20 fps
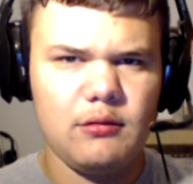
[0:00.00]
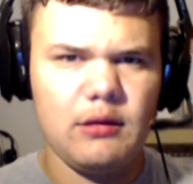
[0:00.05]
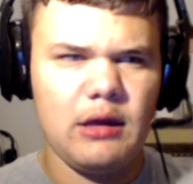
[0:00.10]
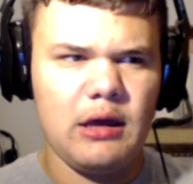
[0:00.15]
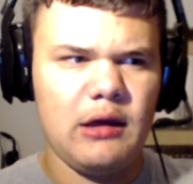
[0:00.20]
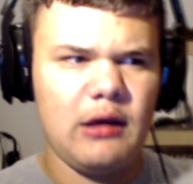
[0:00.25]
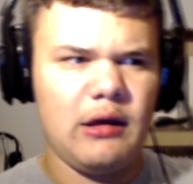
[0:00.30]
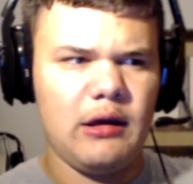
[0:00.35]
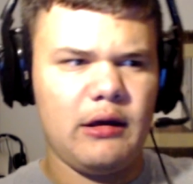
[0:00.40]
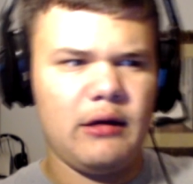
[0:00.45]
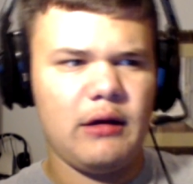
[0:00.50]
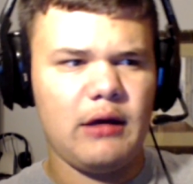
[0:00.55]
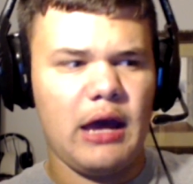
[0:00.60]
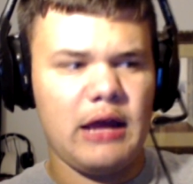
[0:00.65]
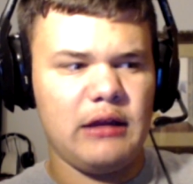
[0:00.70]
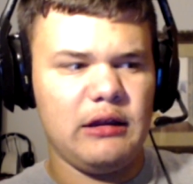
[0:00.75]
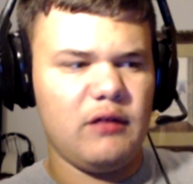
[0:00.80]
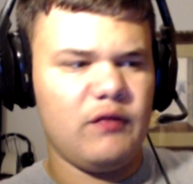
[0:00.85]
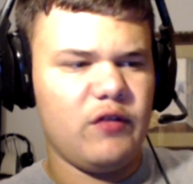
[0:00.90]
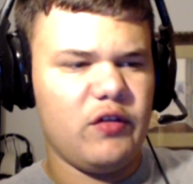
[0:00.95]
I
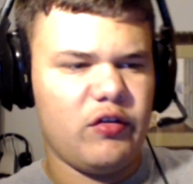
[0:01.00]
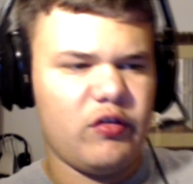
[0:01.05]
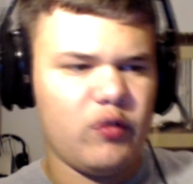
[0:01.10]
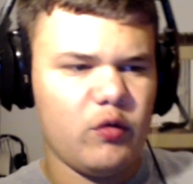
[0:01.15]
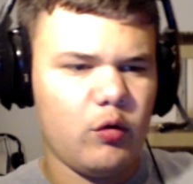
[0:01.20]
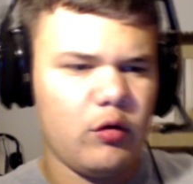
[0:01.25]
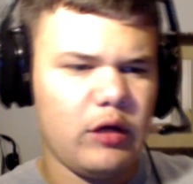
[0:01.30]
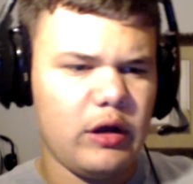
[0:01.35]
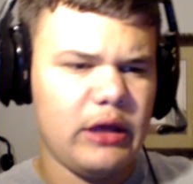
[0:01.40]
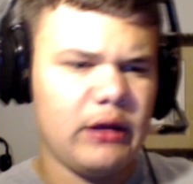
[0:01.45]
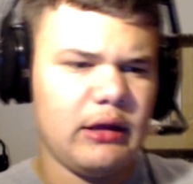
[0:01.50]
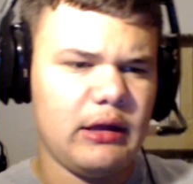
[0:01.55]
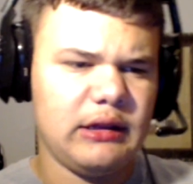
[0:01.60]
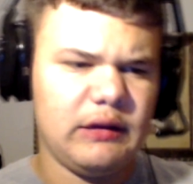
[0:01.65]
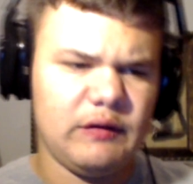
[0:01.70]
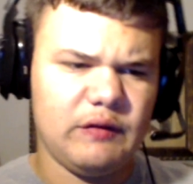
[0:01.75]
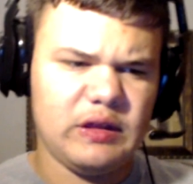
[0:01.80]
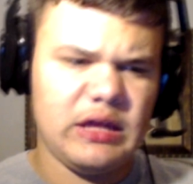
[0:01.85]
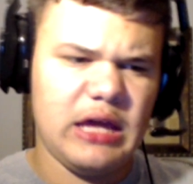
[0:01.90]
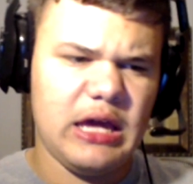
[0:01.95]
love the story, I
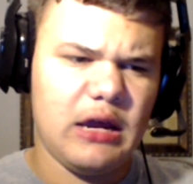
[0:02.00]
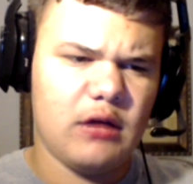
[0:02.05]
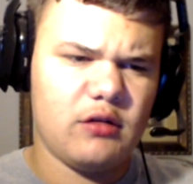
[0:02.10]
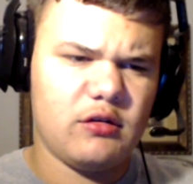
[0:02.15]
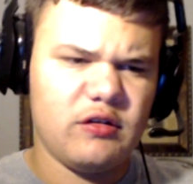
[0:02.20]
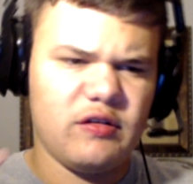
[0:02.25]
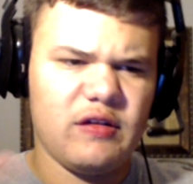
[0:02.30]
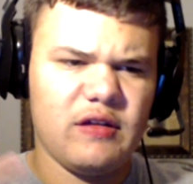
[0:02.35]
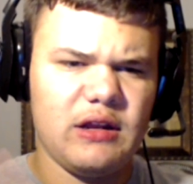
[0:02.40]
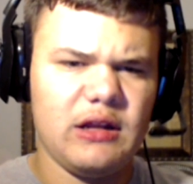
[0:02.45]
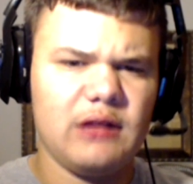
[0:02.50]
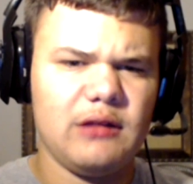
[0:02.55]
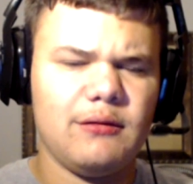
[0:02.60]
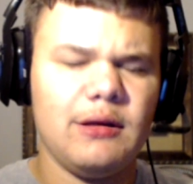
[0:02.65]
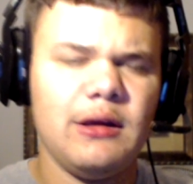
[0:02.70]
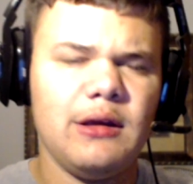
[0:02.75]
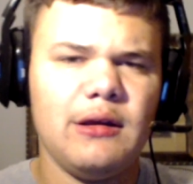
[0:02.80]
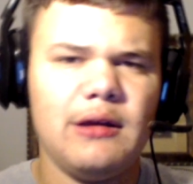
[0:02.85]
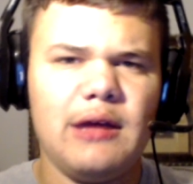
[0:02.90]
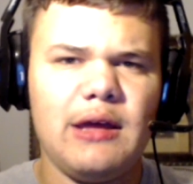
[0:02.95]
love the characters in it,
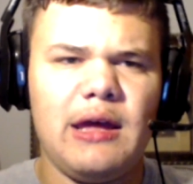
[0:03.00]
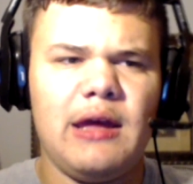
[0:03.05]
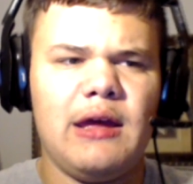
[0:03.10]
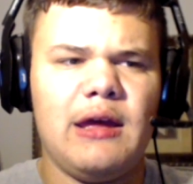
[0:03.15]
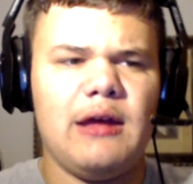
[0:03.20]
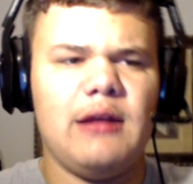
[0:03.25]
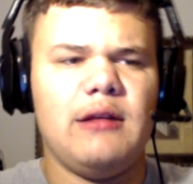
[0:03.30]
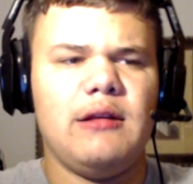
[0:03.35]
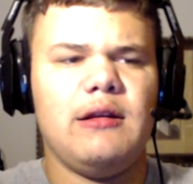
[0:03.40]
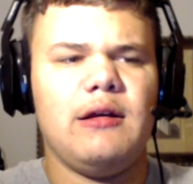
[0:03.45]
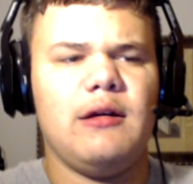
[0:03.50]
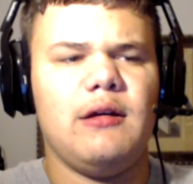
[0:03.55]
and